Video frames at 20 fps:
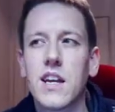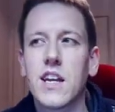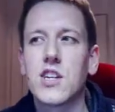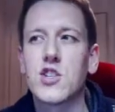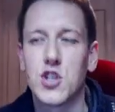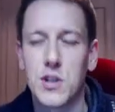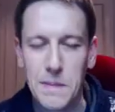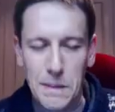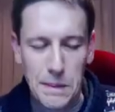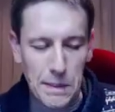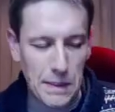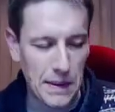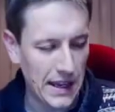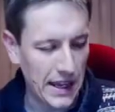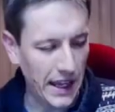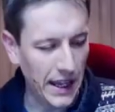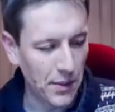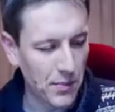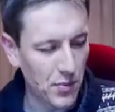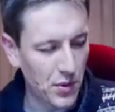Should
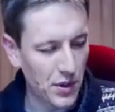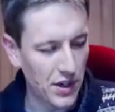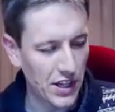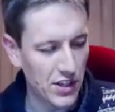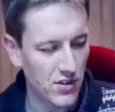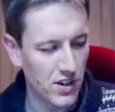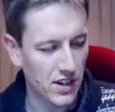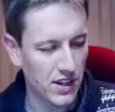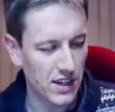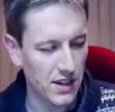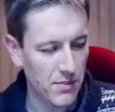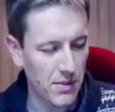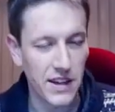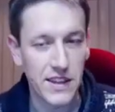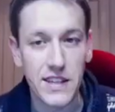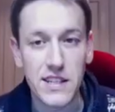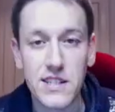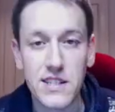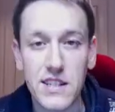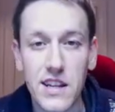be pretty tricky by
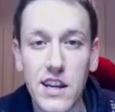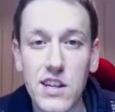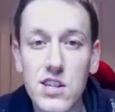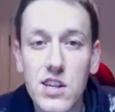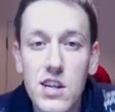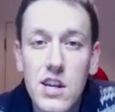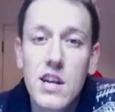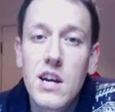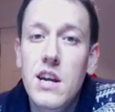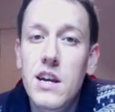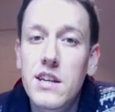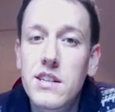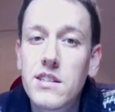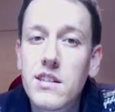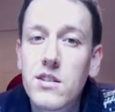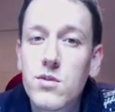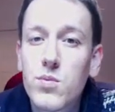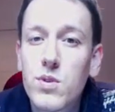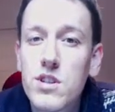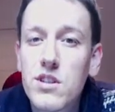this stage. It
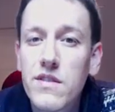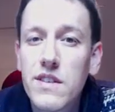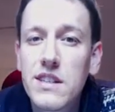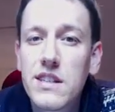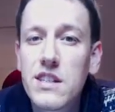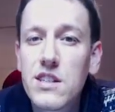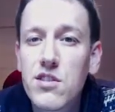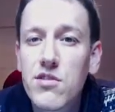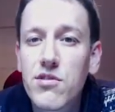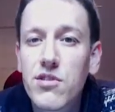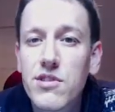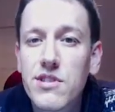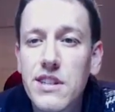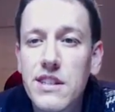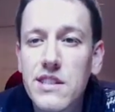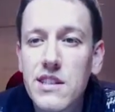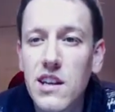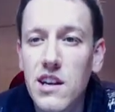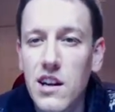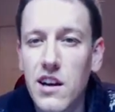says which of these integrals
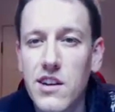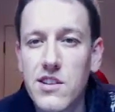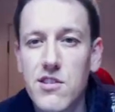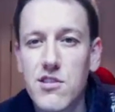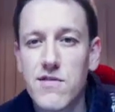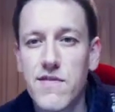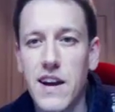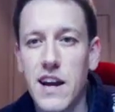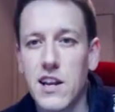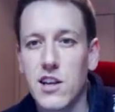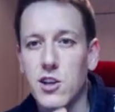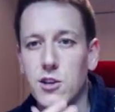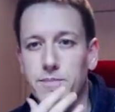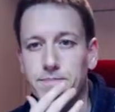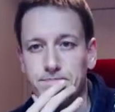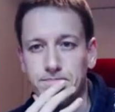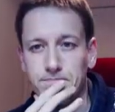has the largest value?